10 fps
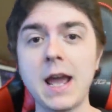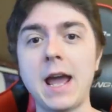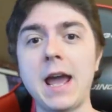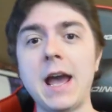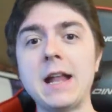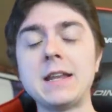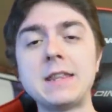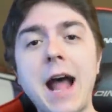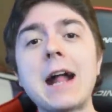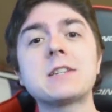And
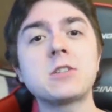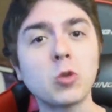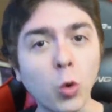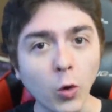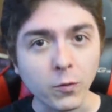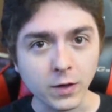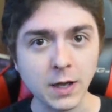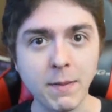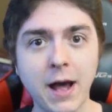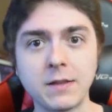that's the cool thing
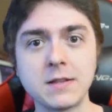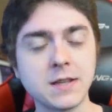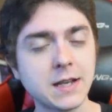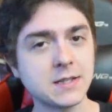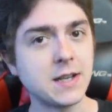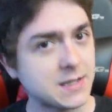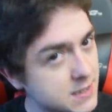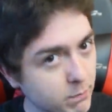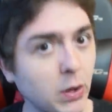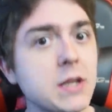about this. Like I said, it's
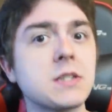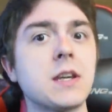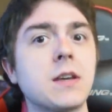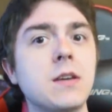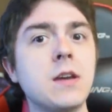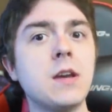simplistic,